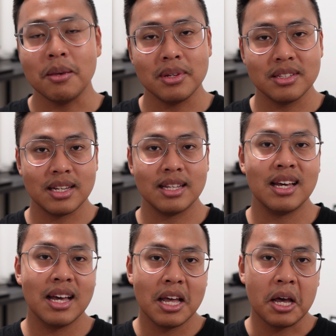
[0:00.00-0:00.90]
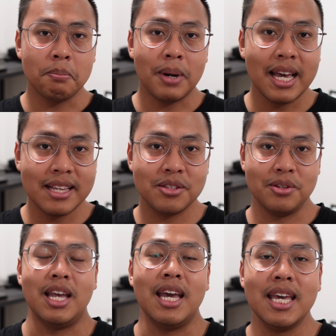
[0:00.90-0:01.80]
email done by
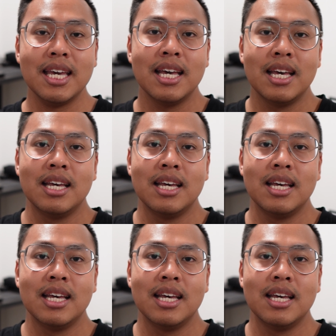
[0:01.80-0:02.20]
today.